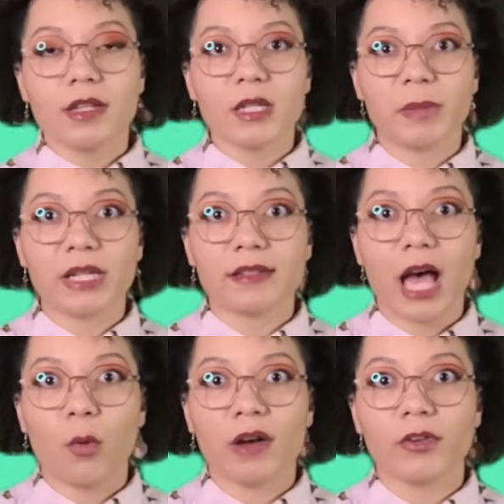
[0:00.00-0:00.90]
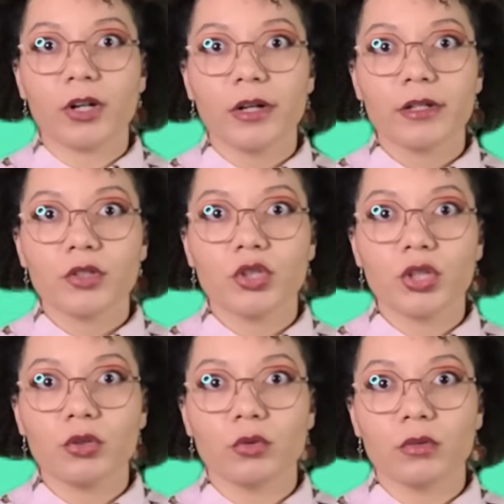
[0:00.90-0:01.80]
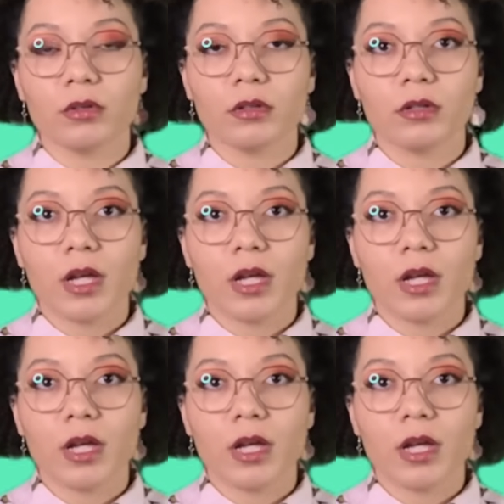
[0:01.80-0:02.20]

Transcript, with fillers: Centipedes, however, do.